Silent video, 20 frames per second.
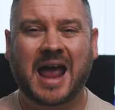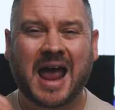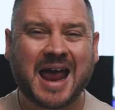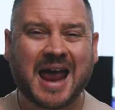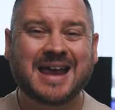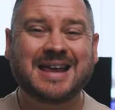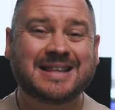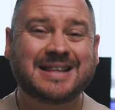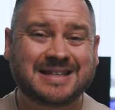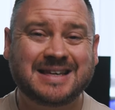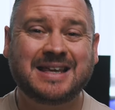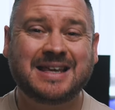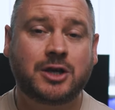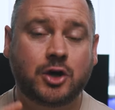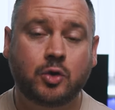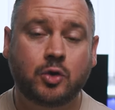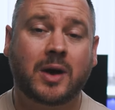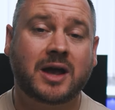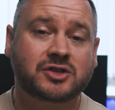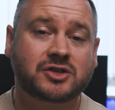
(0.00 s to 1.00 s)

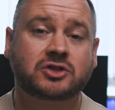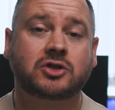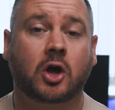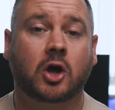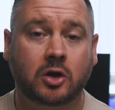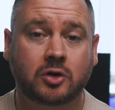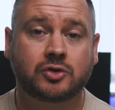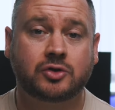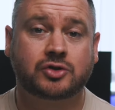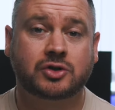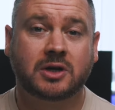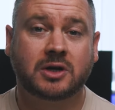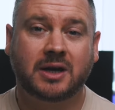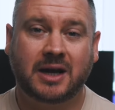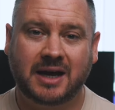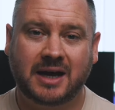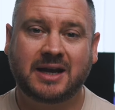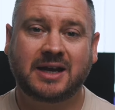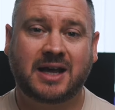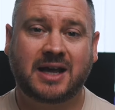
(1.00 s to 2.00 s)
$80
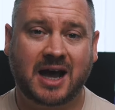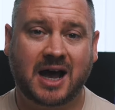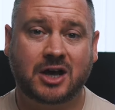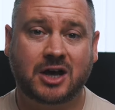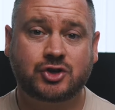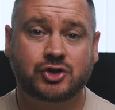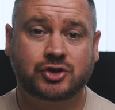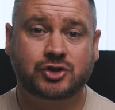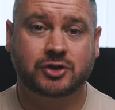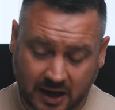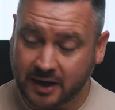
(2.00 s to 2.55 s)
in cash.